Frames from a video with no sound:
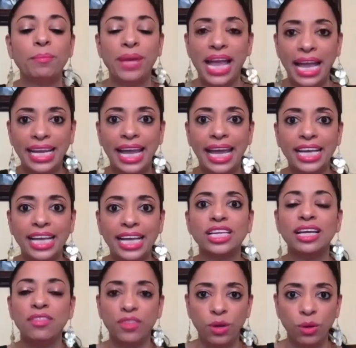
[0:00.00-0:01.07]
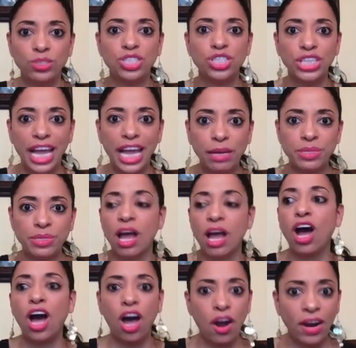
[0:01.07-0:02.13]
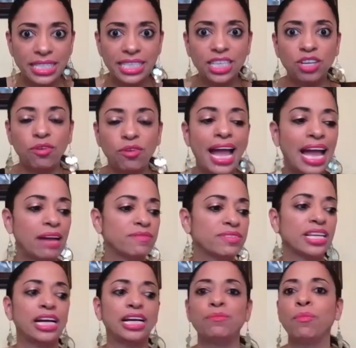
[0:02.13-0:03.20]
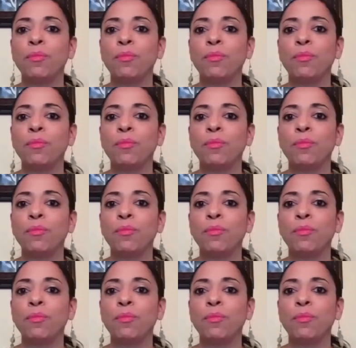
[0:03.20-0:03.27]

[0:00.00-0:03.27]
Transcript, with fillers: pancakes in those shapes, arts and crafts,